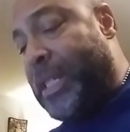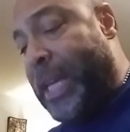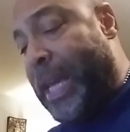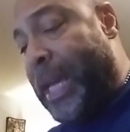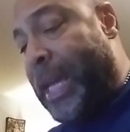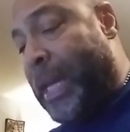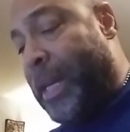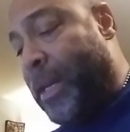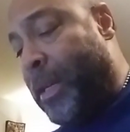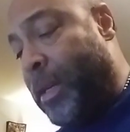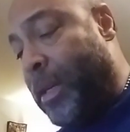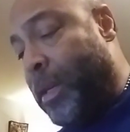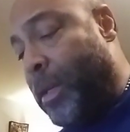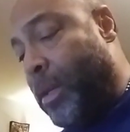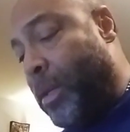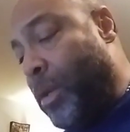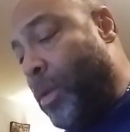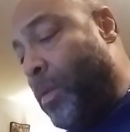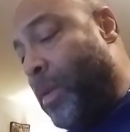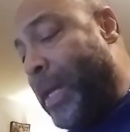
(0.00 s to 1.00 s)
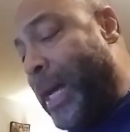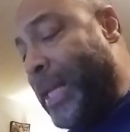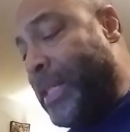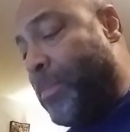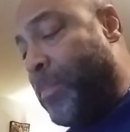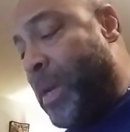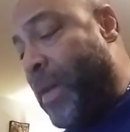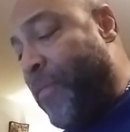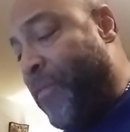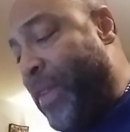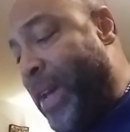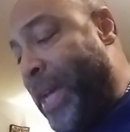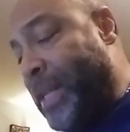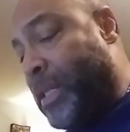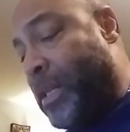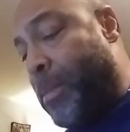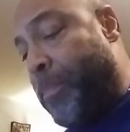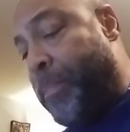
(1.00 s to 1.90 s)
day utilizing my vast